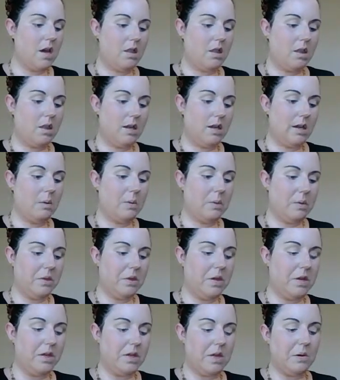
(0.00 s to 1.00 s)
think I wrote
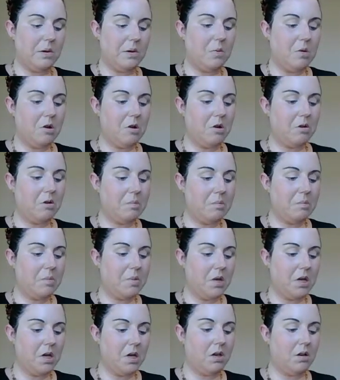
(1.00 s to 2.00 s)
that down wrong,
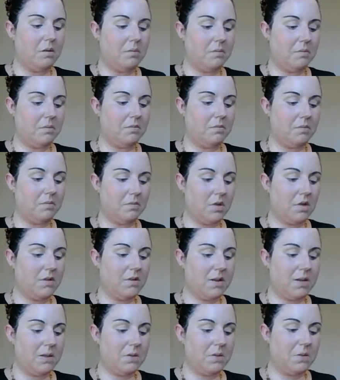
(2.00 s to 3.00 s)
but if
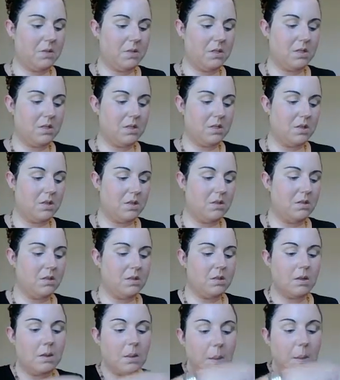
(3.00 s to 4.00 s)
that's what it
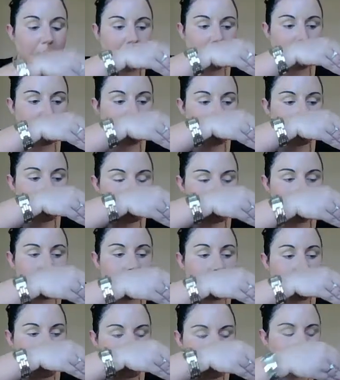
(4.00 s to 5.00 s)
says, then that's what I'm going to
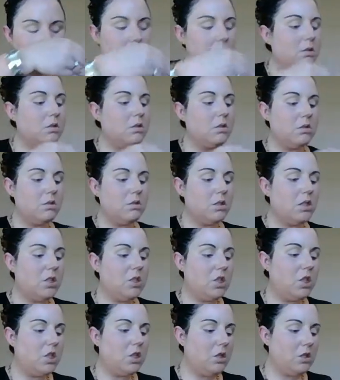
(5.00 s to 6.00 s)
use.
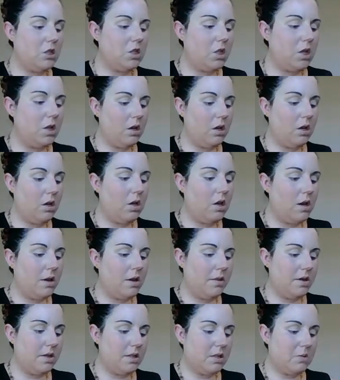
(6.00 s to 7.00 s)
Itchy.
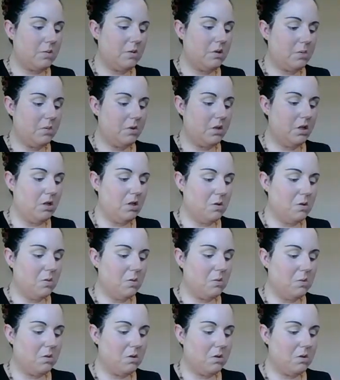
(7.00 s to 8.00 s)
That's what I'm going to
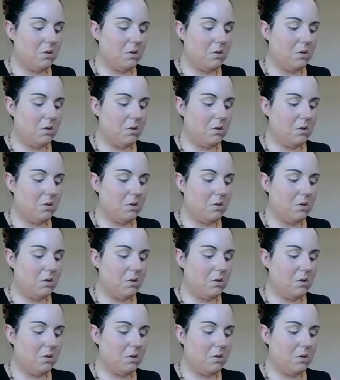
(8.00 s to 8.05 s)
use.